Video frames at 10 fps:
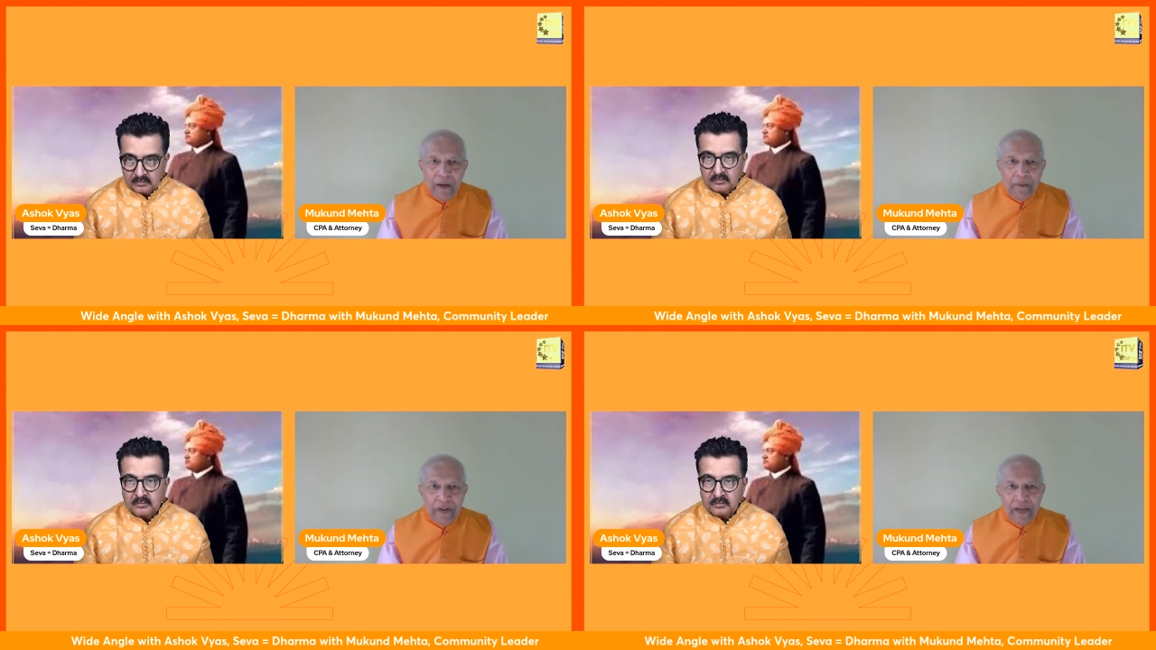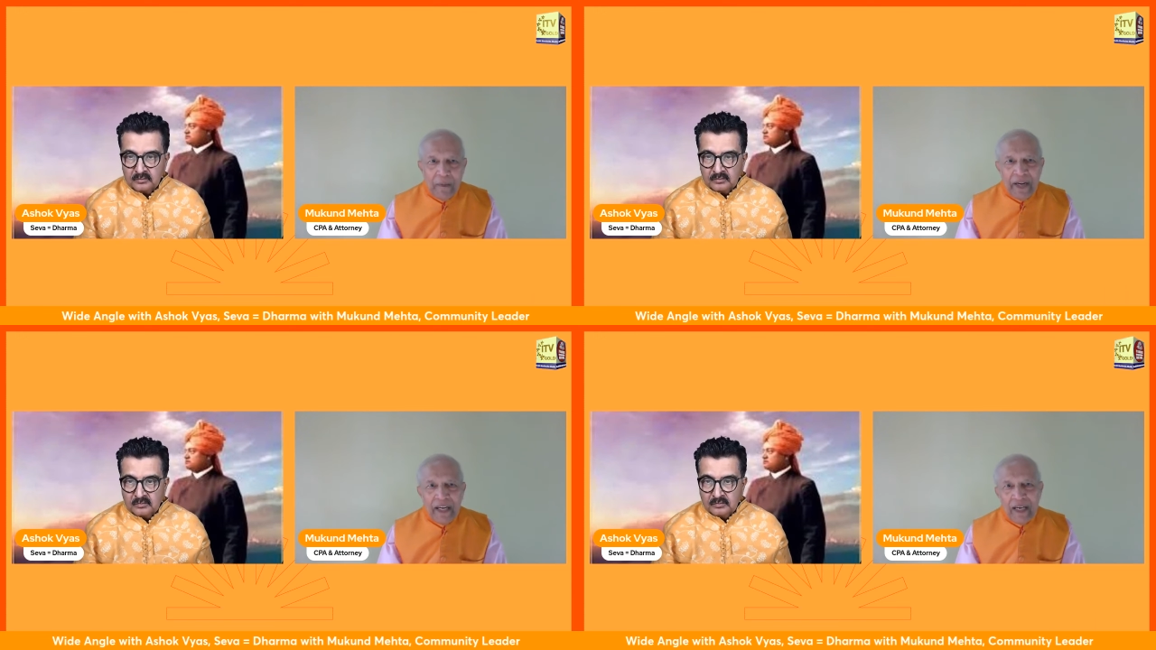Speaker 1: I'm in
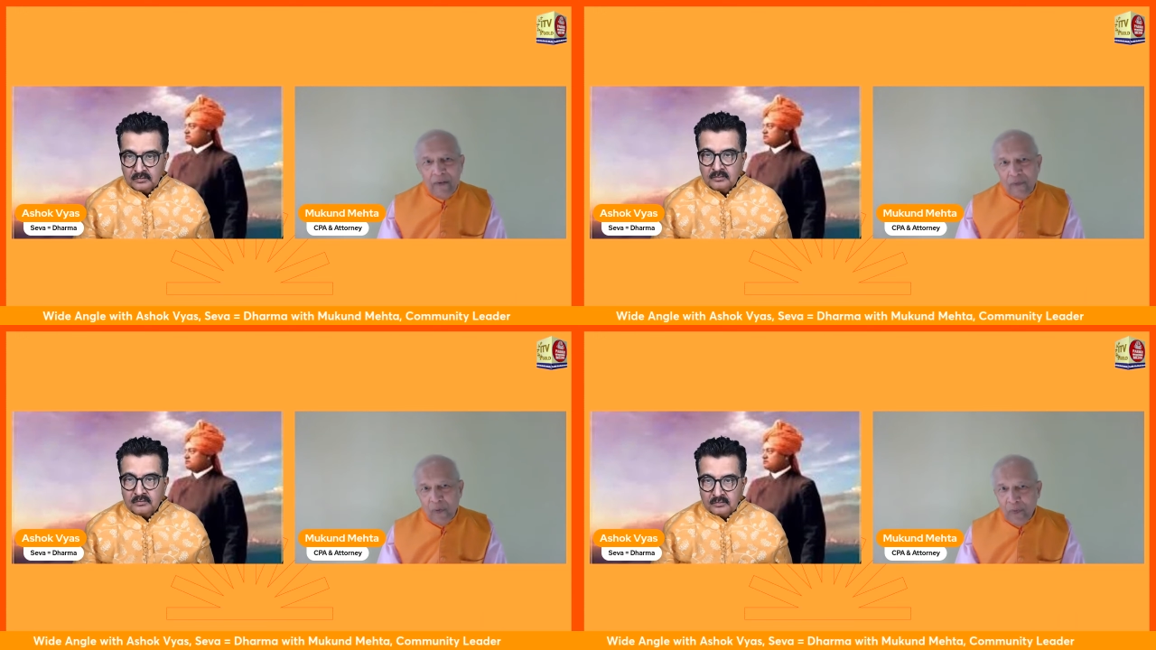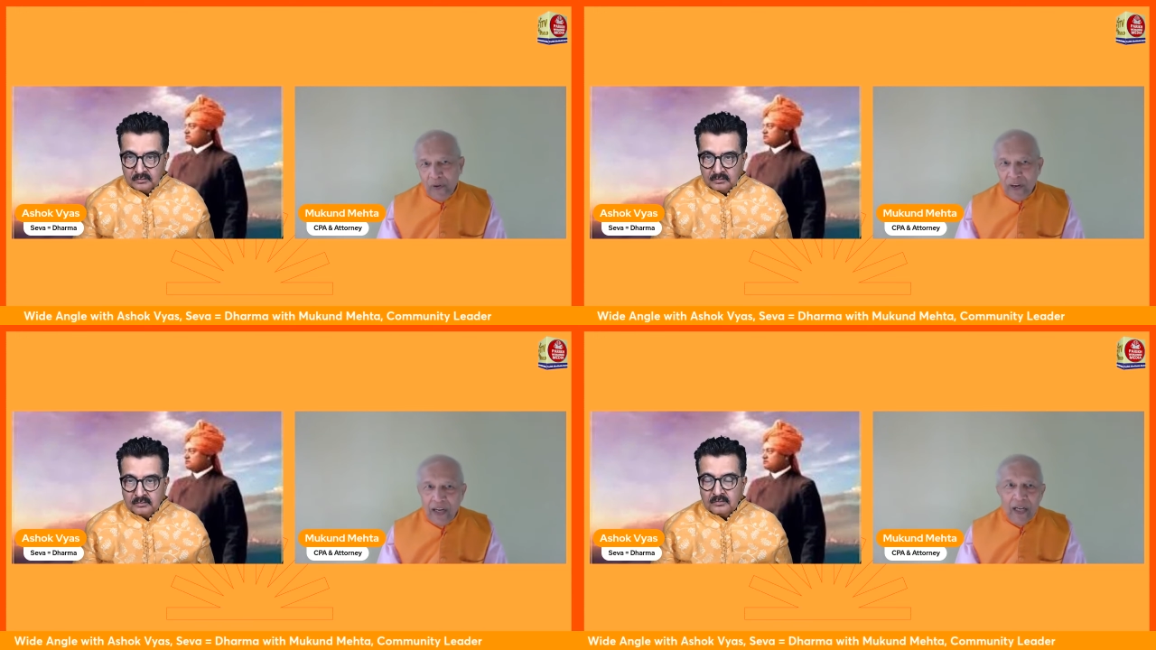America for
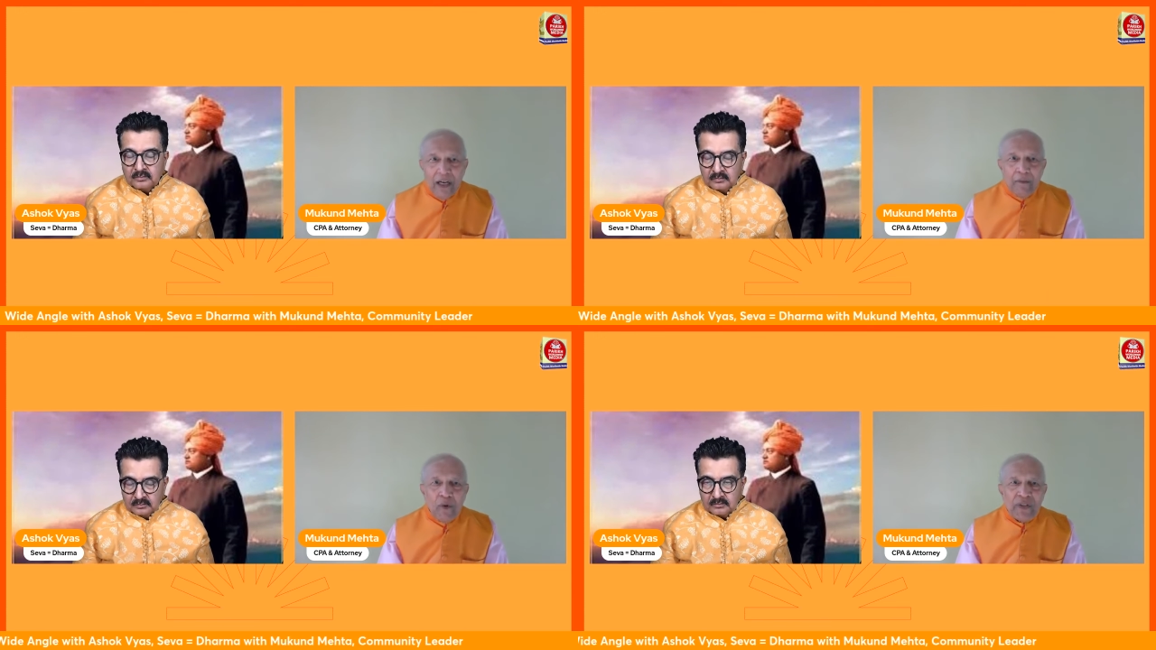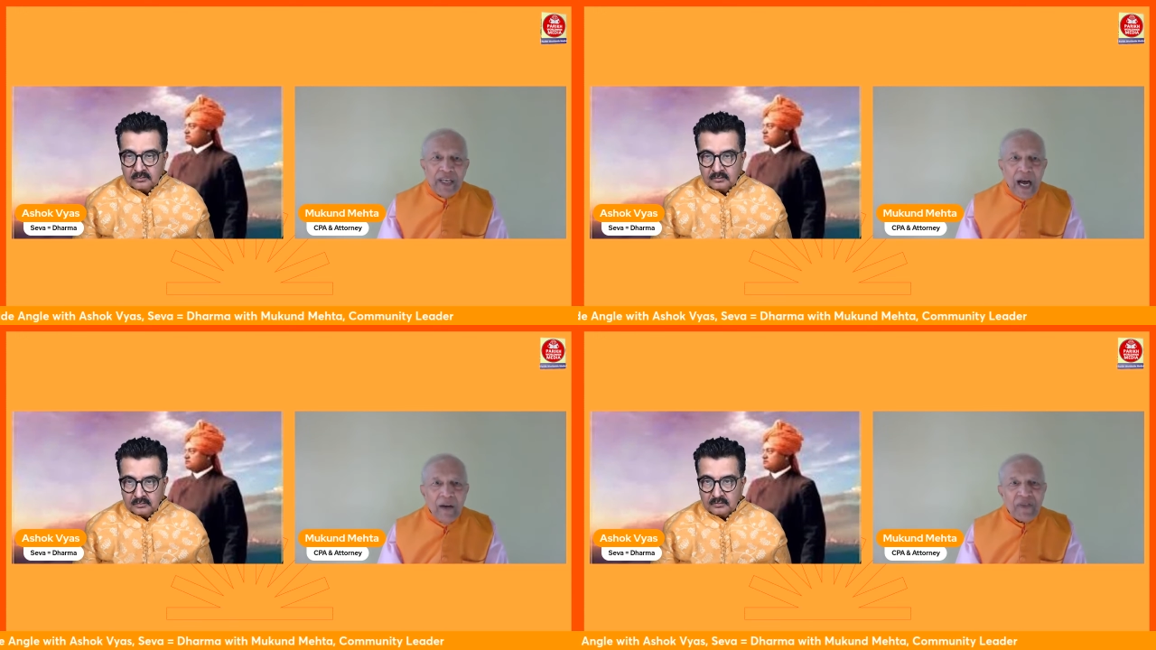more
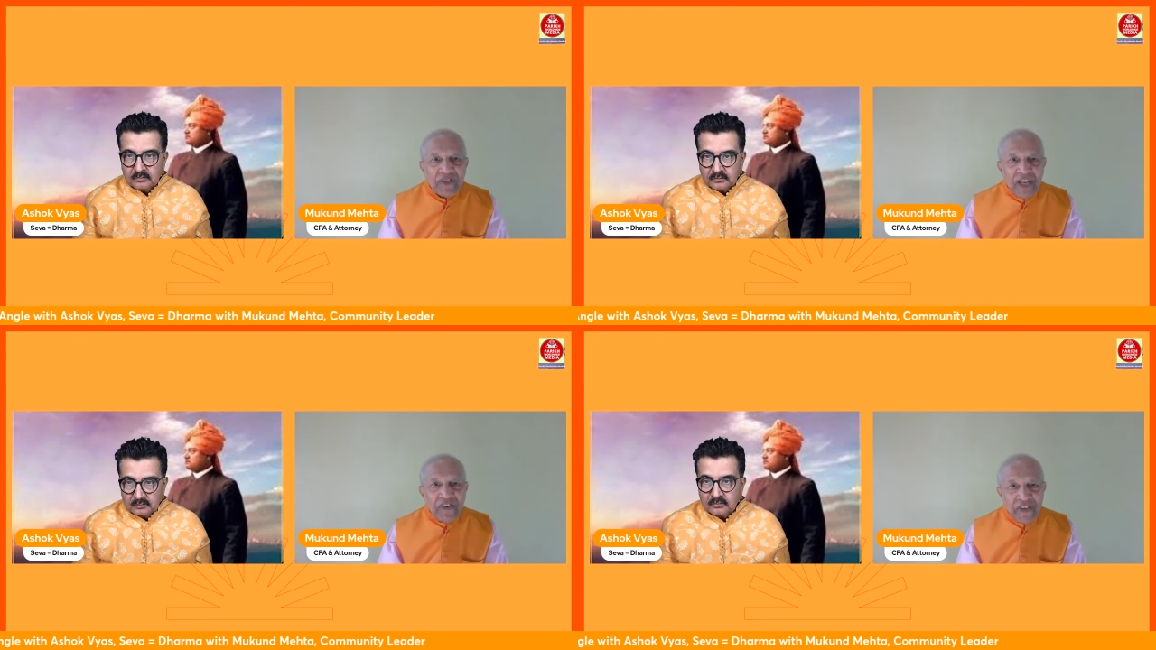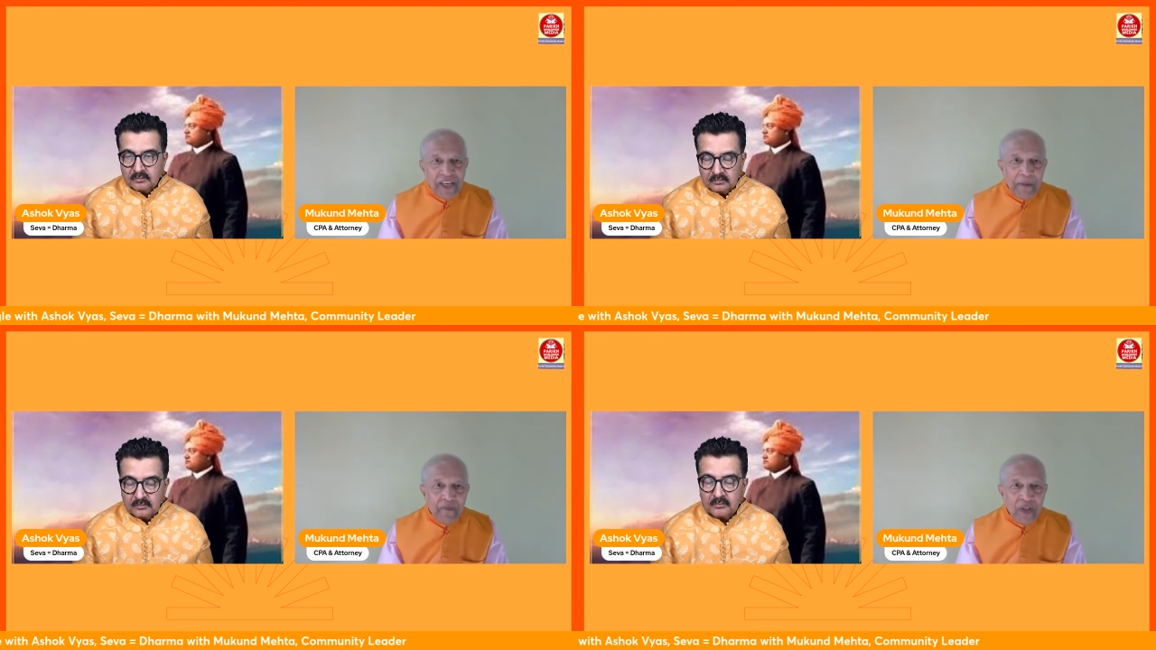than half a century.